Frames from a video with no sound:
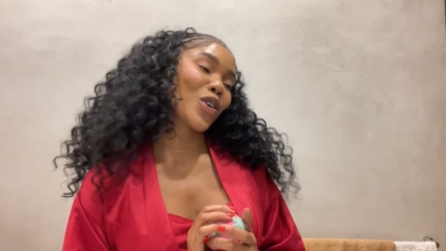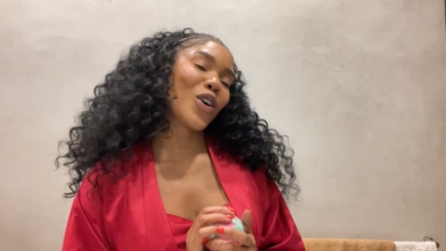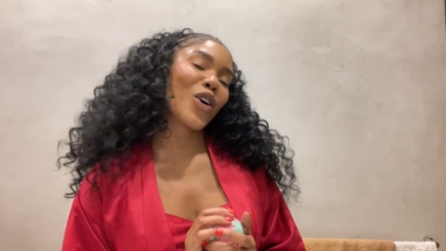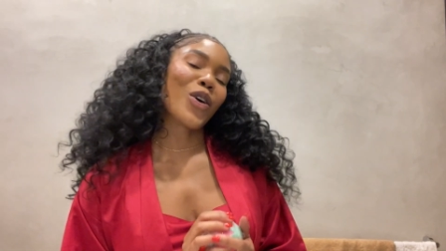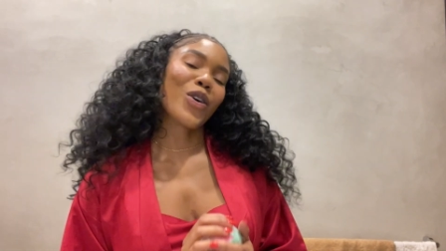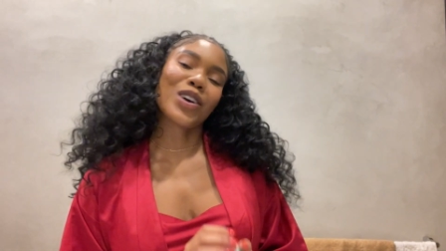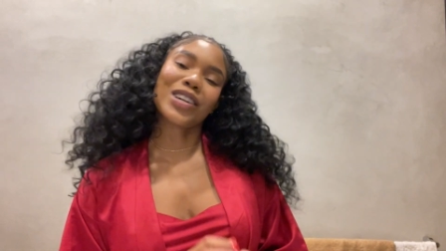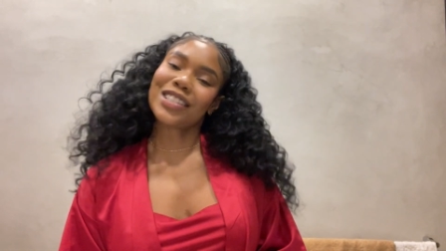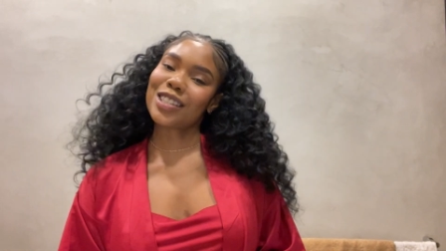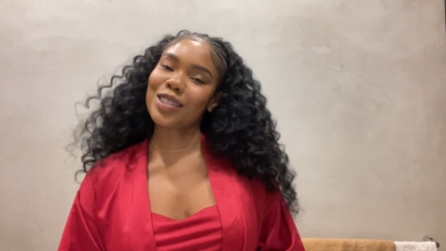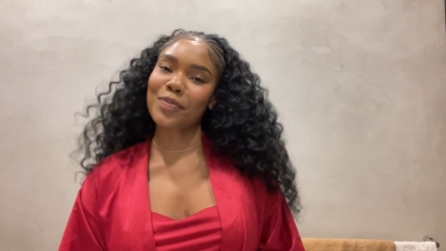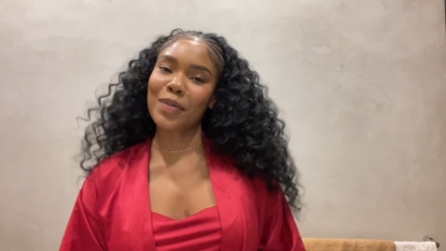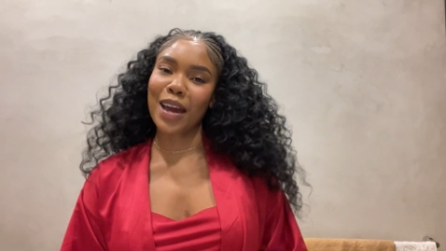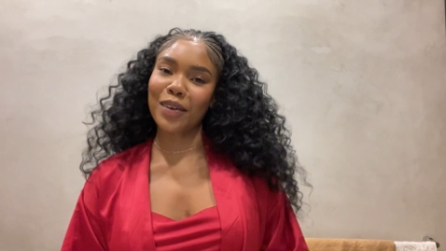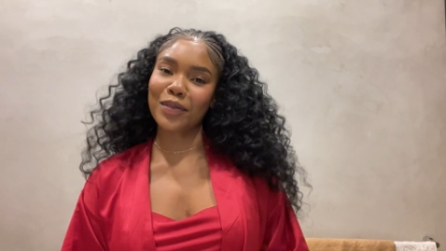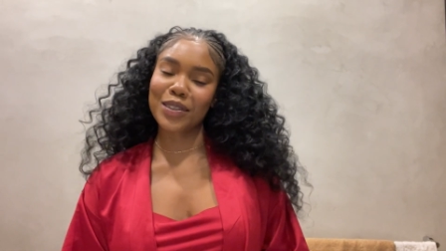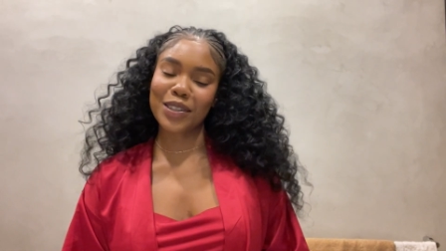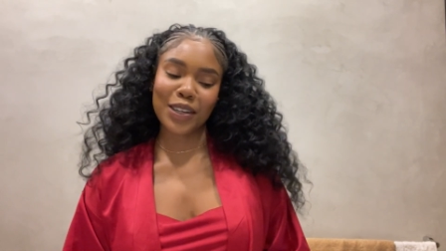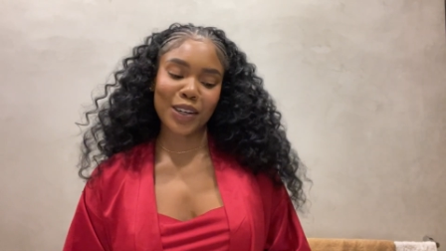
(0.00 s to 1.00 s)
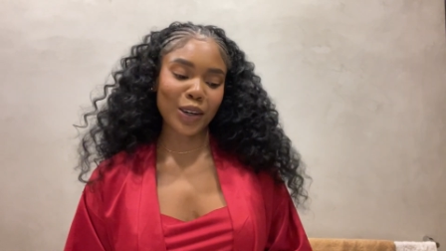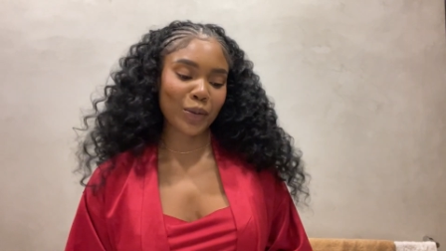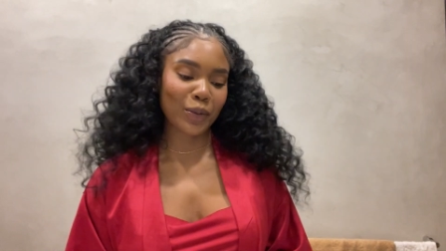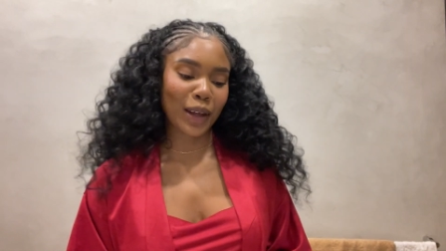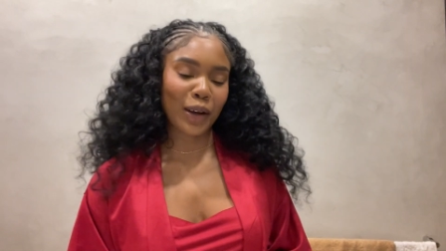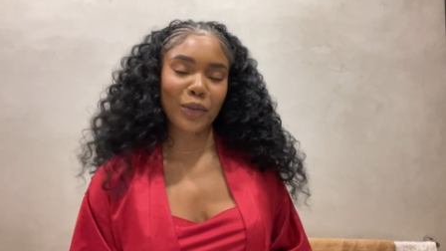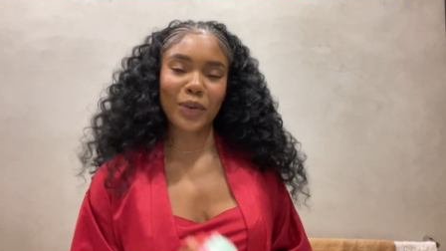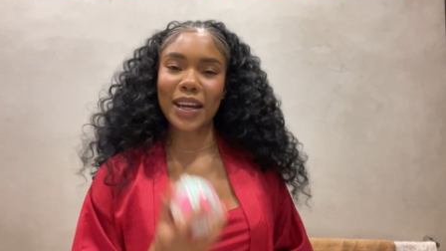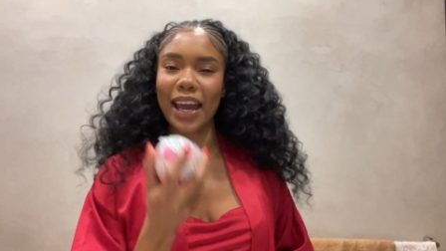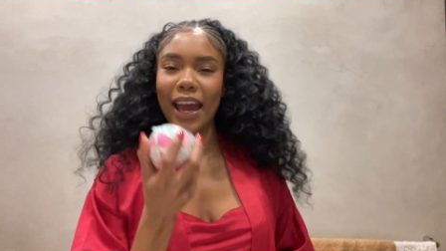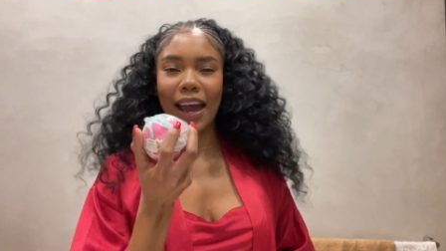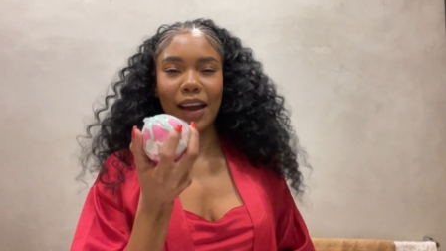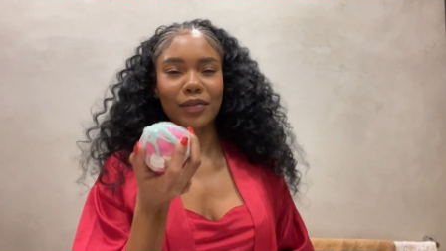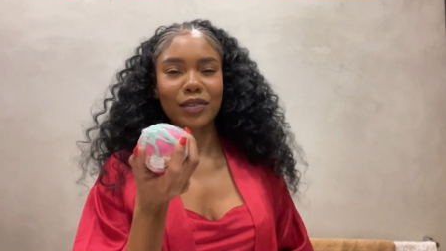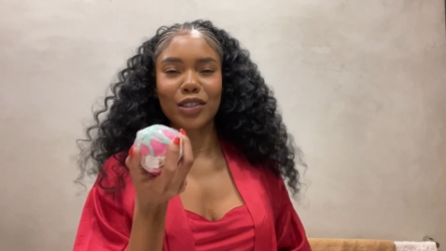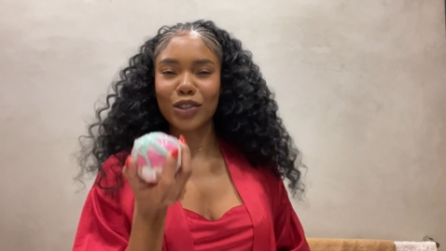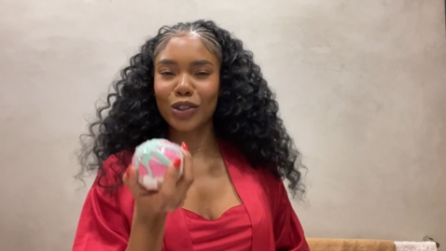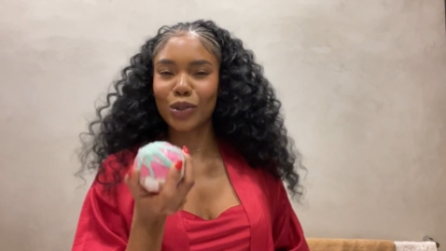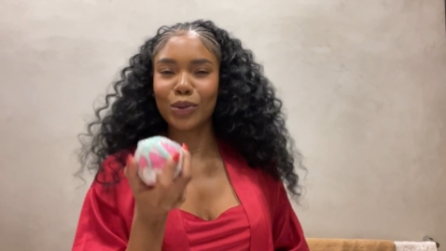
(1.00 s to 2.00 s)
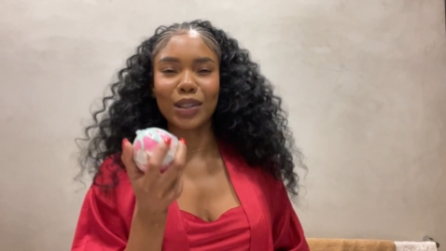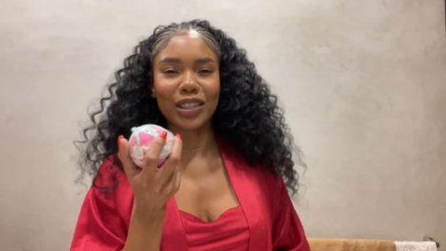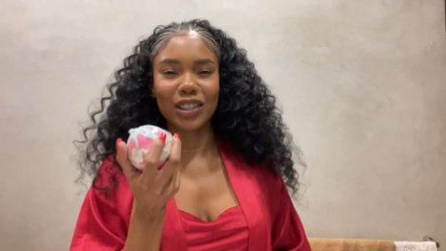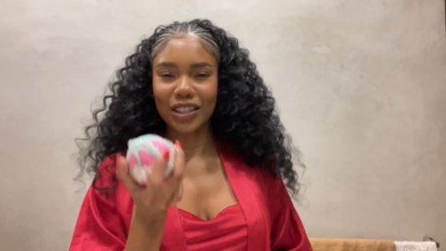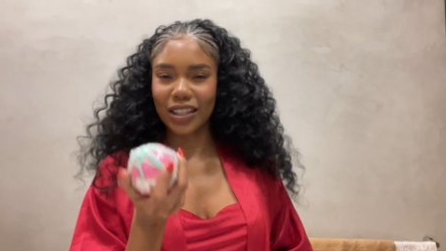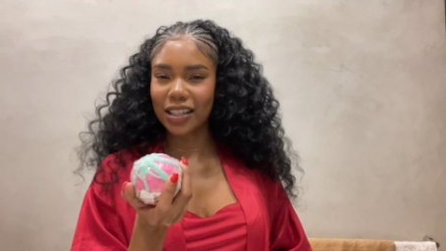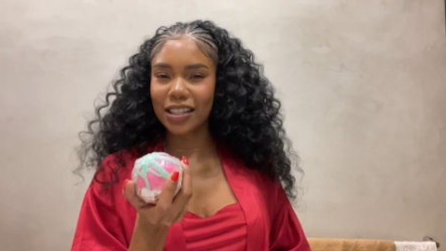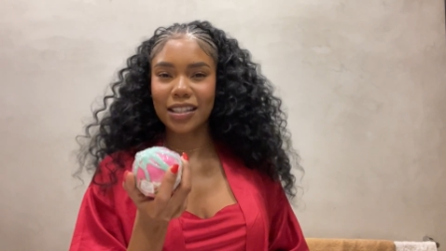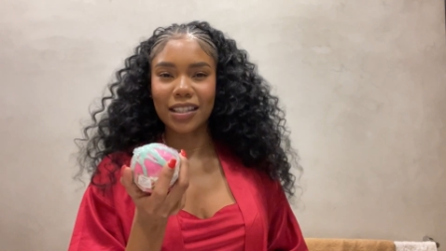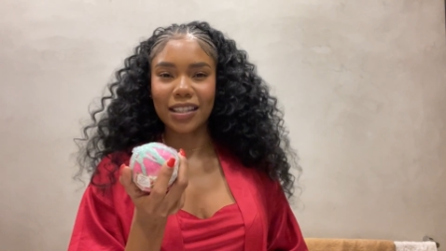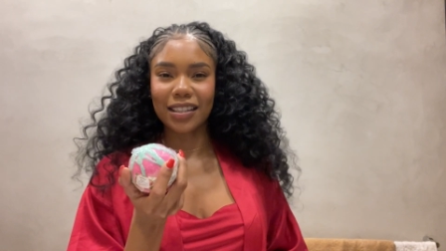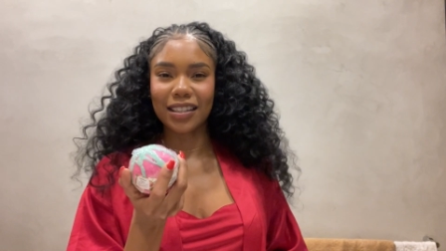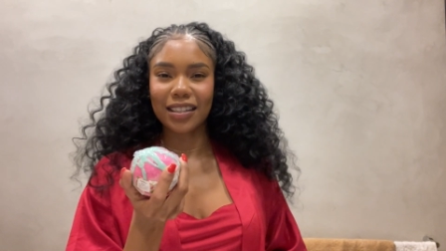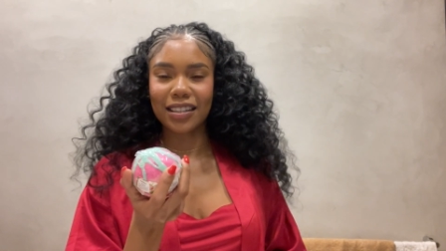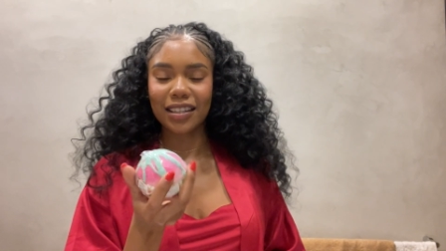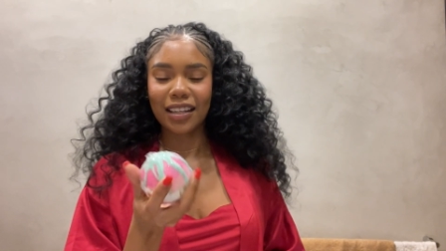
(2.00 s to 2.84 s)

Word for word: gorgeous bathtub. Like, we have to do it justice.